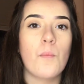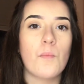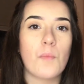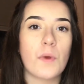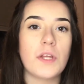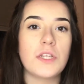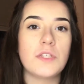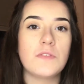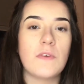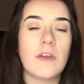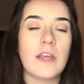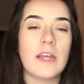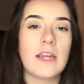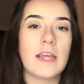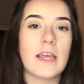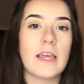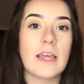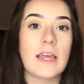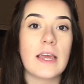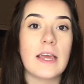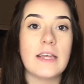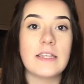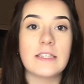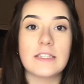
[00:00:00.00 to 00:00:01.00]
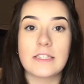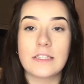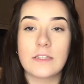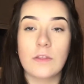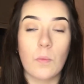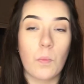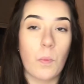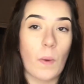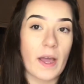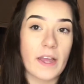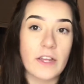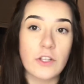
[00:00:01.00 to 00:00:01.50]
breastfeeding is
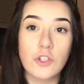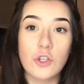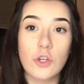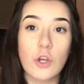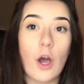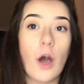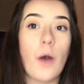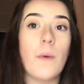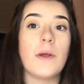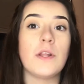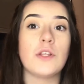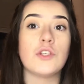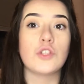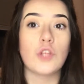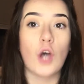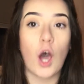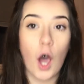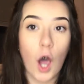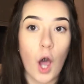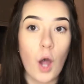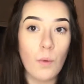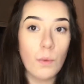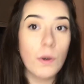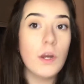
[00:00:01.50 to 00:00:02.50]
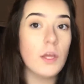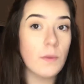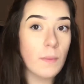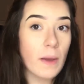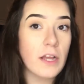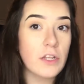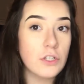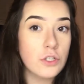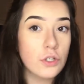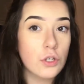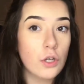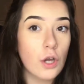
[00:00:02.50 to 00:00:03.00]
the way to go and it's the only
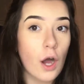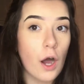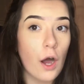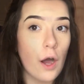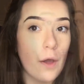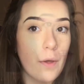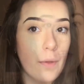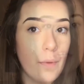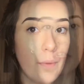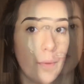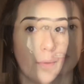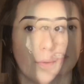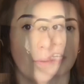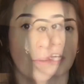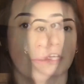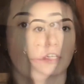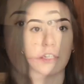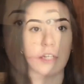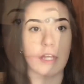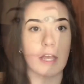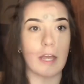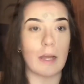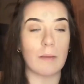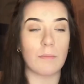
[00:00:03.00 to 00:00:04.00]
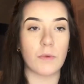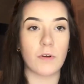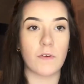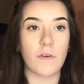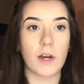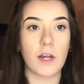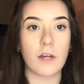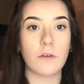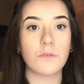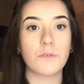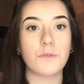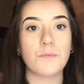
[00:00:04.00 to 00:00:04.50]
way to go. So let's change the camera
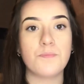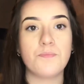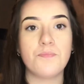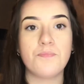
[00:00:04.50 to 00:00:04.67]
around.